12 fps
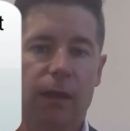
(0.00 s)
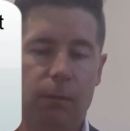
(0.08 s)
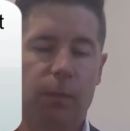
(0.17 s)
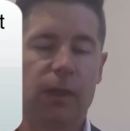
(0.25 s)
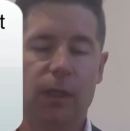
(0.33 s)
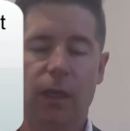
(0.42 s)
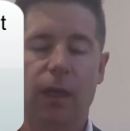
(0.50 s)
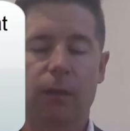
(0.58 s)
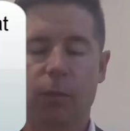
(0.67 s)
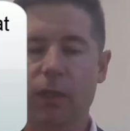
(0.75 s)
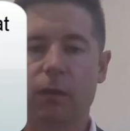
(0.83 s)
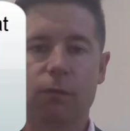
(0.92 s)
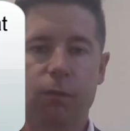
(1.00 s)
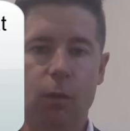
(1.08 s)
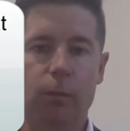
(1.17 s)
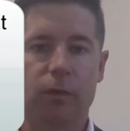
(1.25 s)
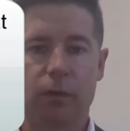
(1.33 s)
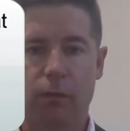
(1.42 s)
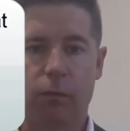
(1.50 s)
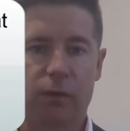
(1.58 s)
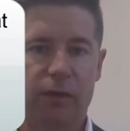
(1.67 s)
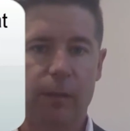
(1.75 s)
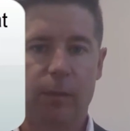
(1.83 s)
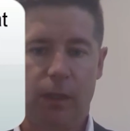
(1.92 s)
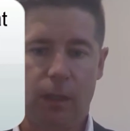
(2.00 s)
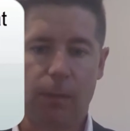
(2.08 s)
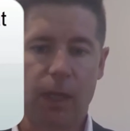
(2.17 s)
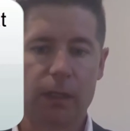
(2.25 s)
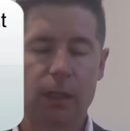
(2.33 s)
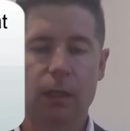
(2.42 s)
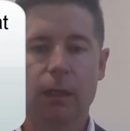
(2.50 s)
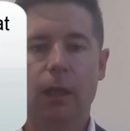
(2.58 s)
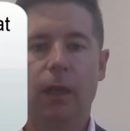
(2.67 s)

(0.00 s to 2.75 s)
Be informed of what's happening in the market,